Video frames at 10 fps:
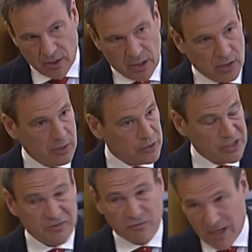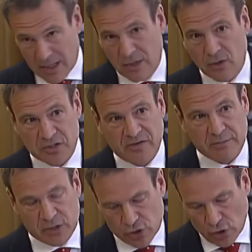which has frankly lots of empty
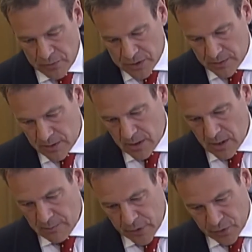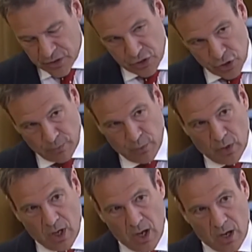shops, but also Newport
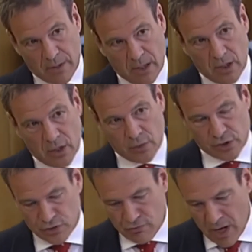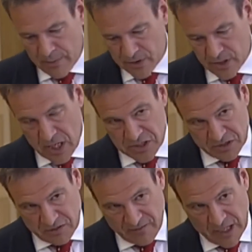Harbour, which is ripe as a
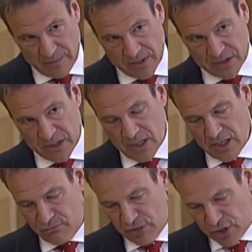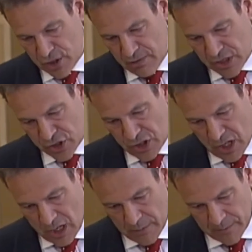development and regeneration
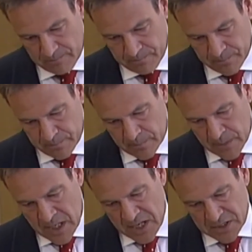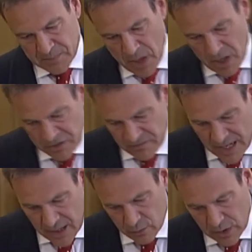hub. And as part of
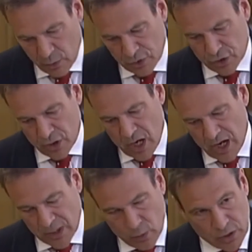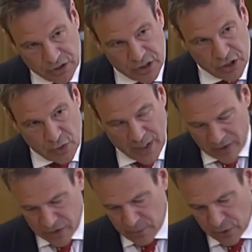that, we want high-quality new house
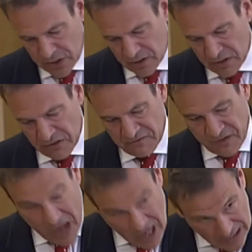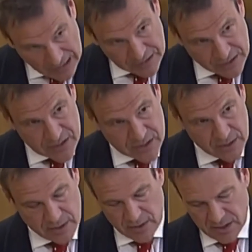building for islanders
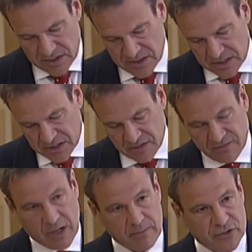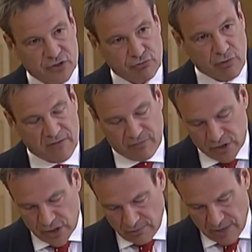in sensitive numbers to drive
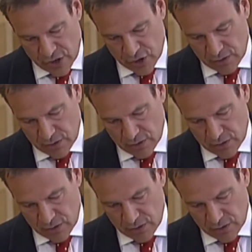regeneration.